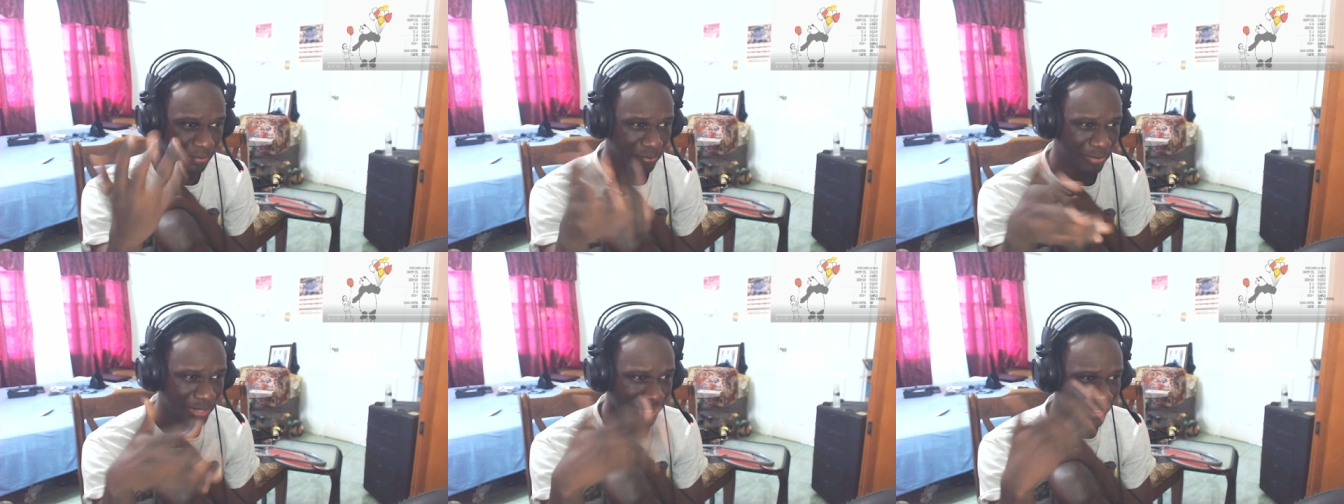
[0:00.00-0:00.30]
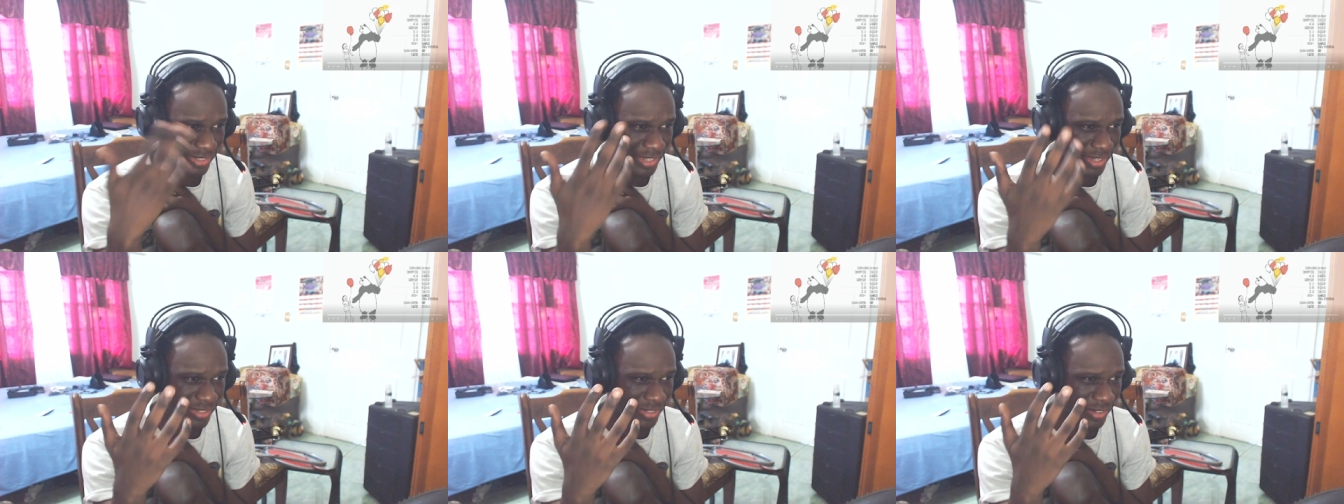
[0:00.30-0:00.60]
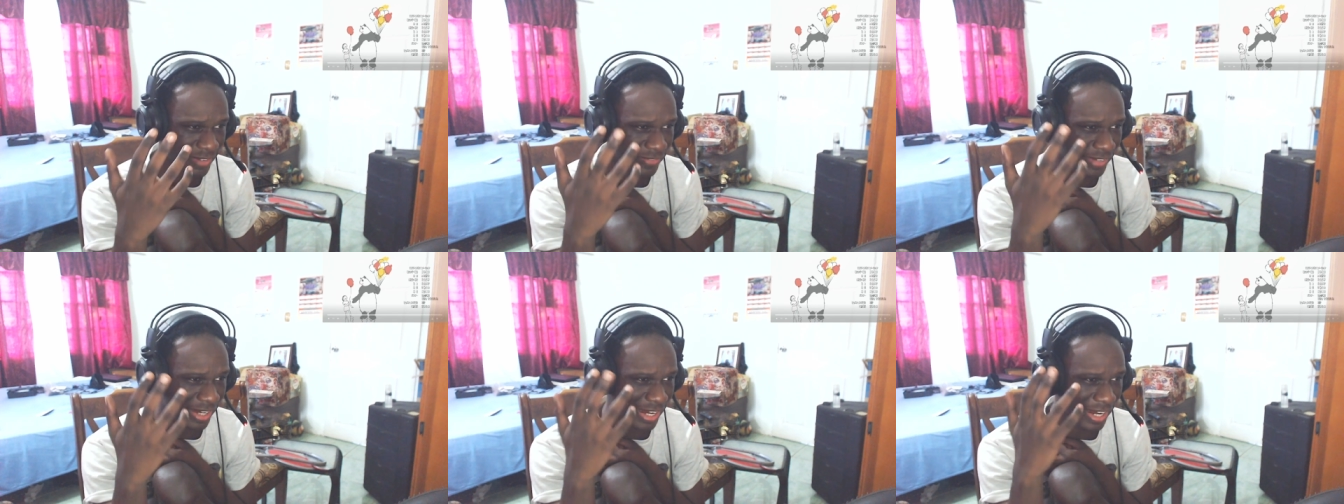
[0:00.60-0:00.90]
pieces
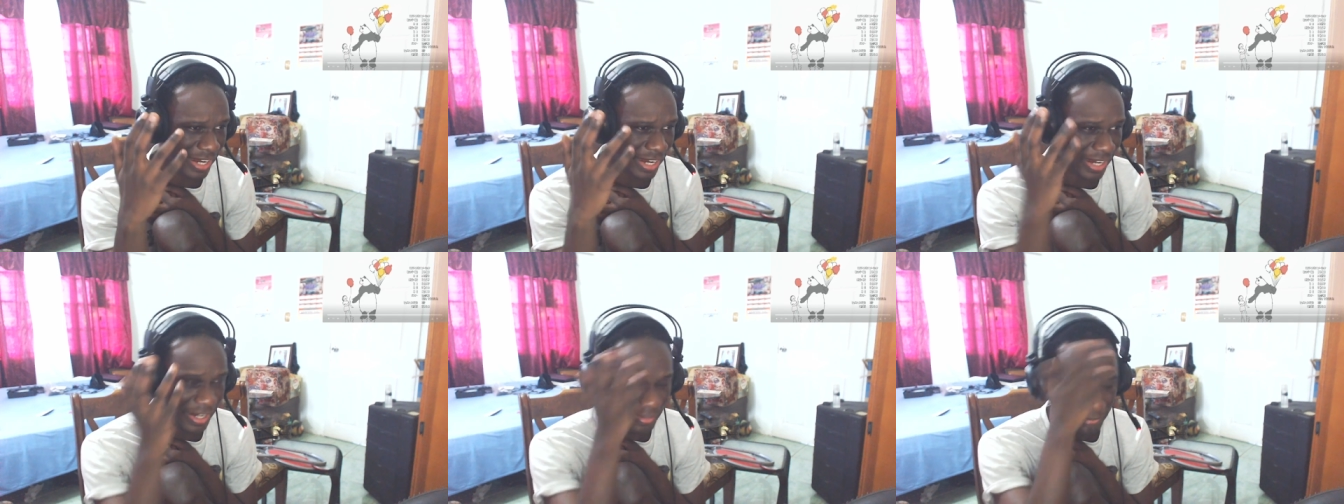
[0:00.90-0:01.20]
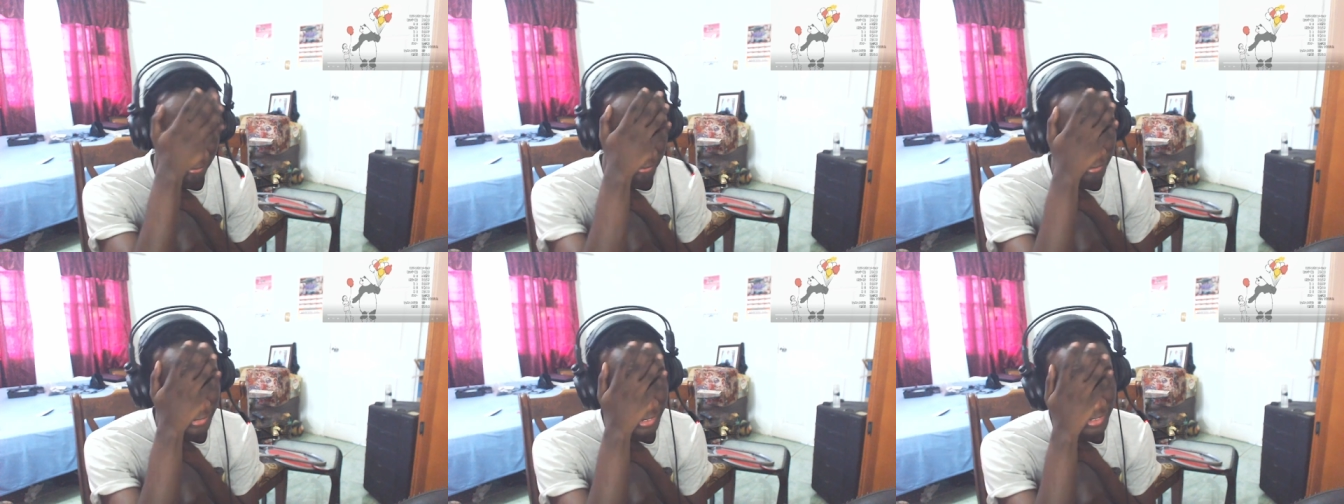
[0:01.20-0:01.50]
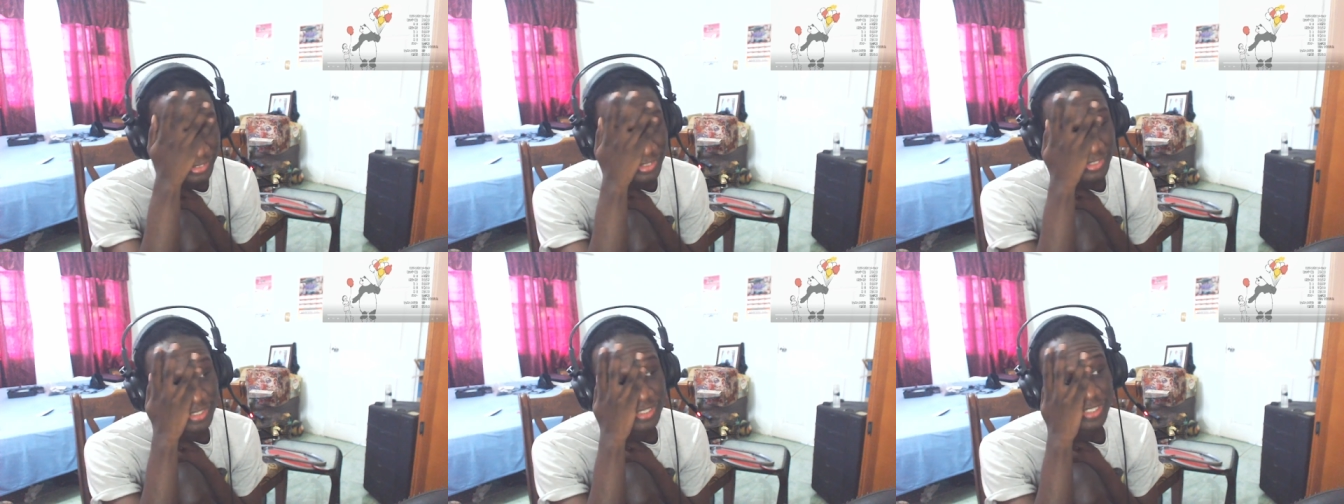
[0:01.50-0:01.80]
of uh,
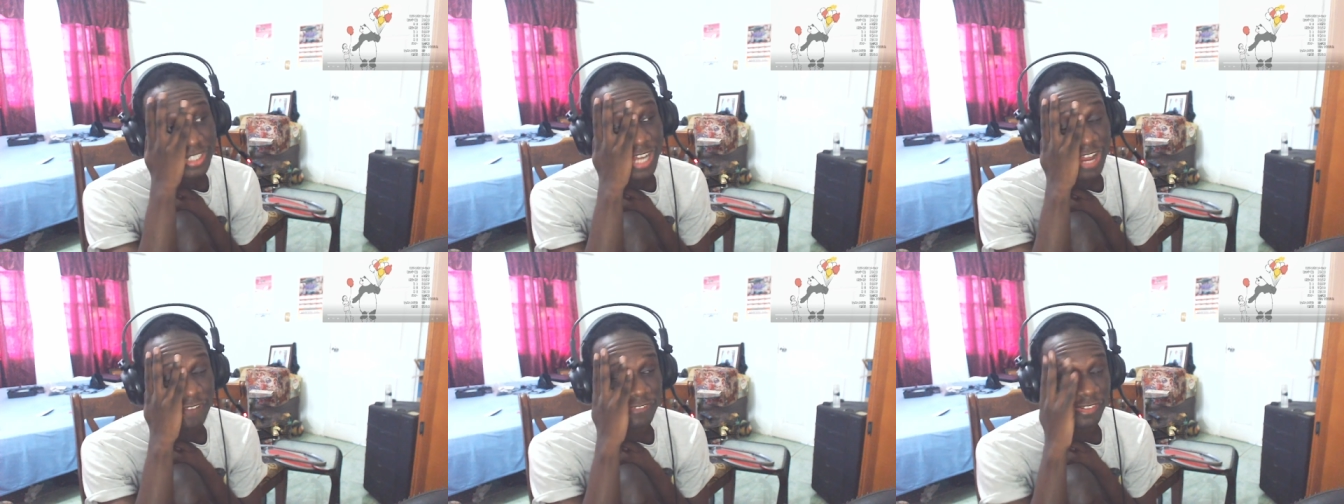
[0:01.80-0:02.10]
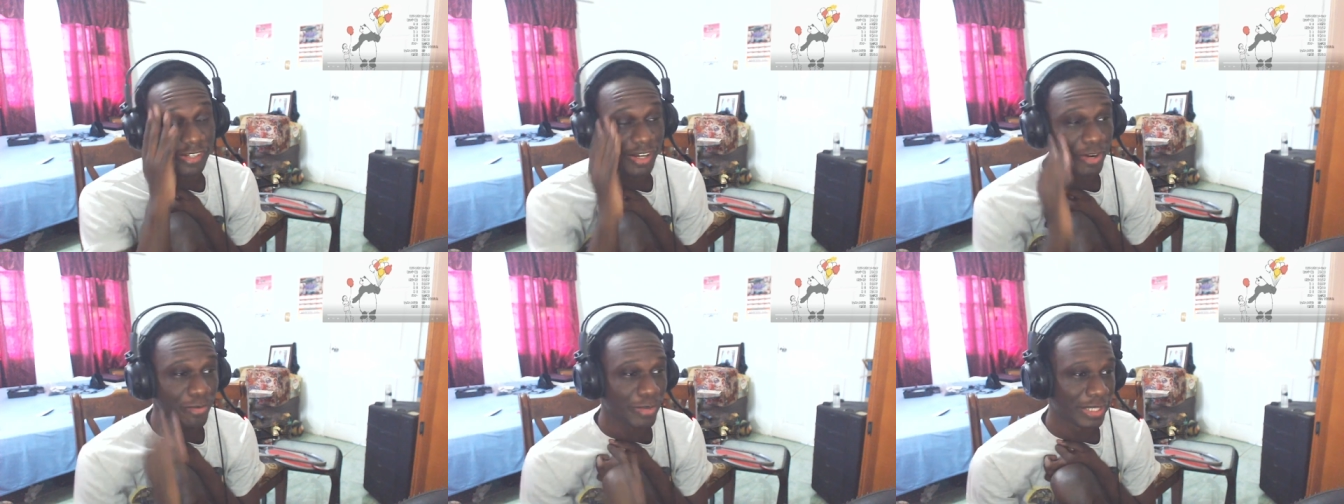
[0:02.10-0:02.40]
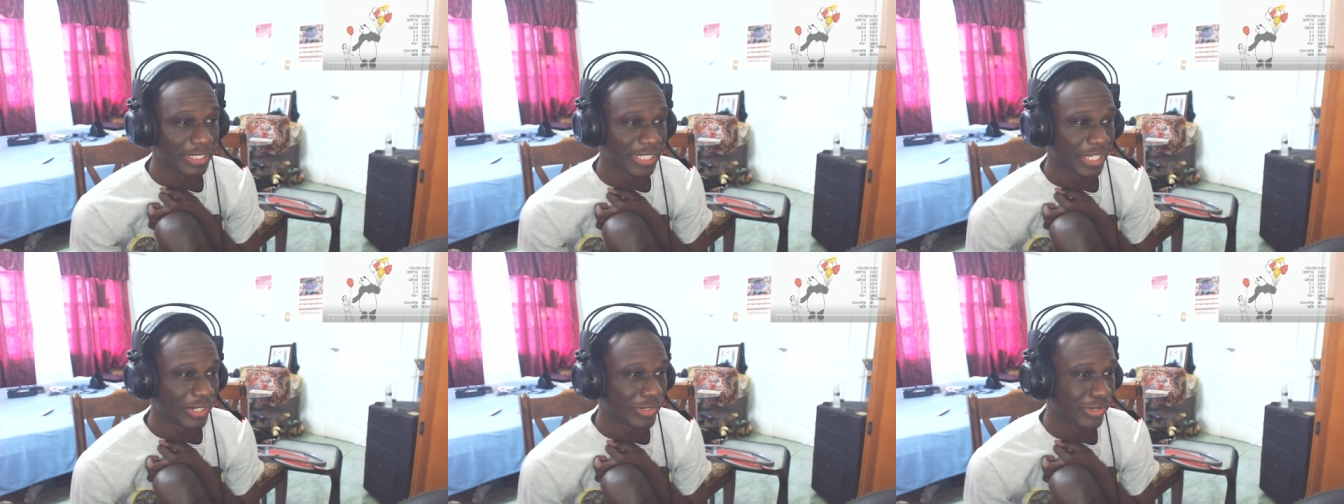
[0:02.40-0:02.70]
I forgot
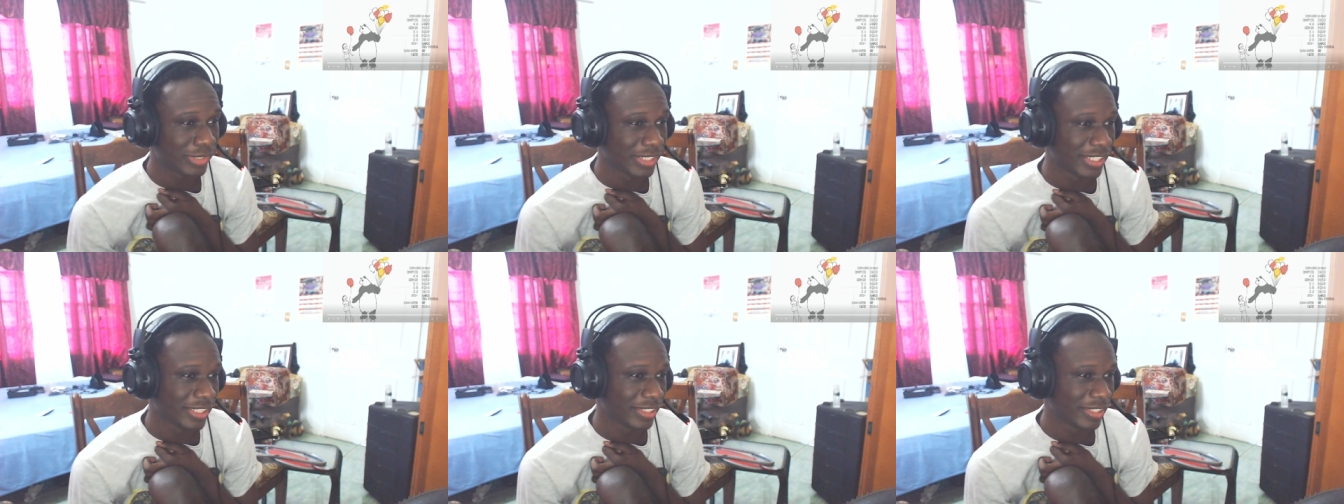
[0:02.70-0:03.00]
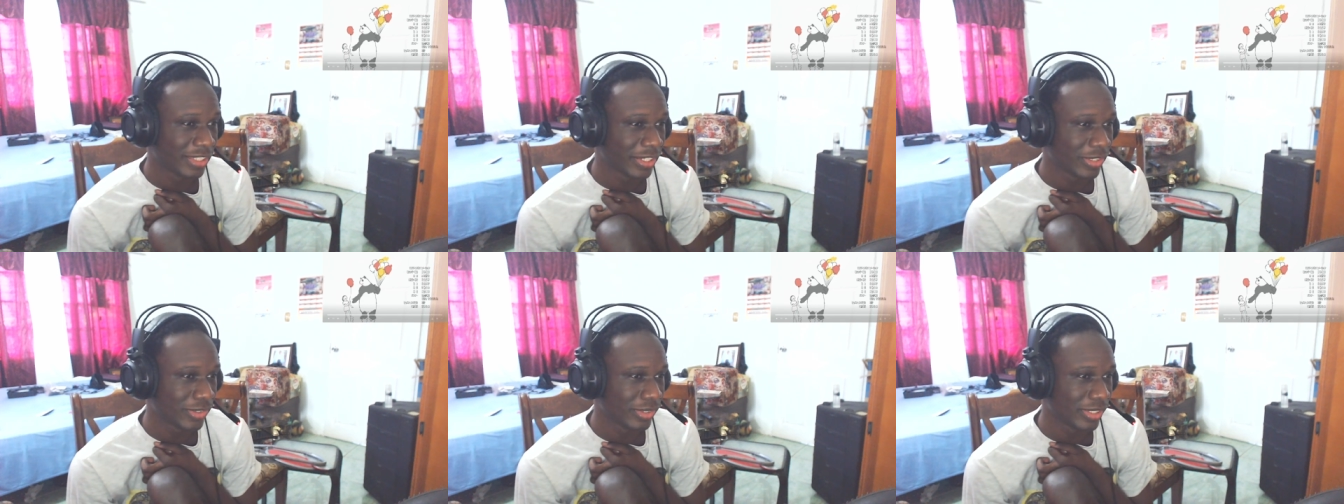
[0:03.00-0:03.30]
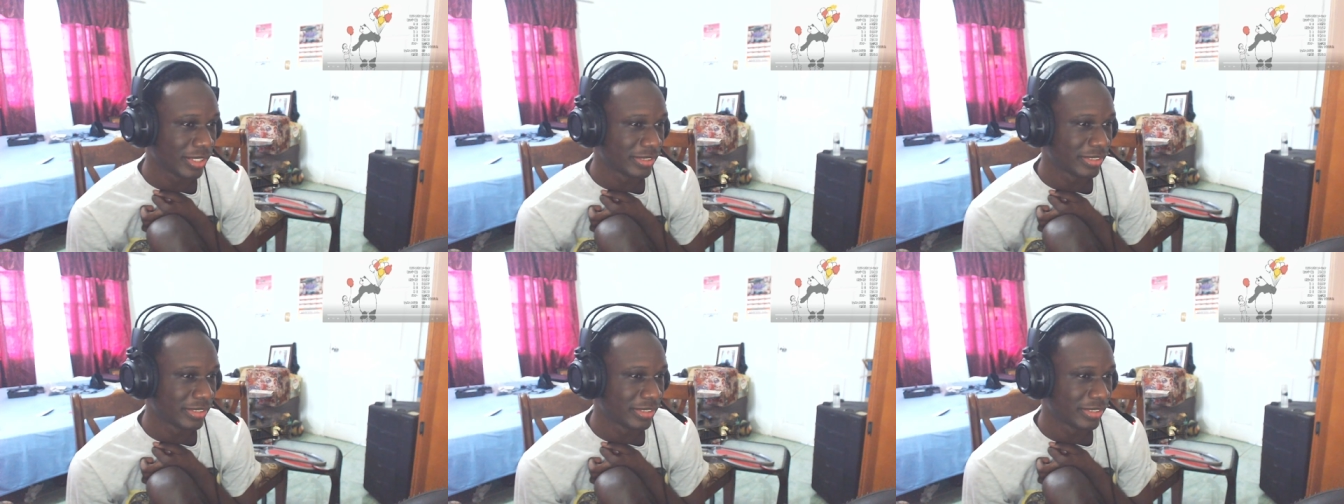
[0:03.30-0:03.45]
what they call it, they call it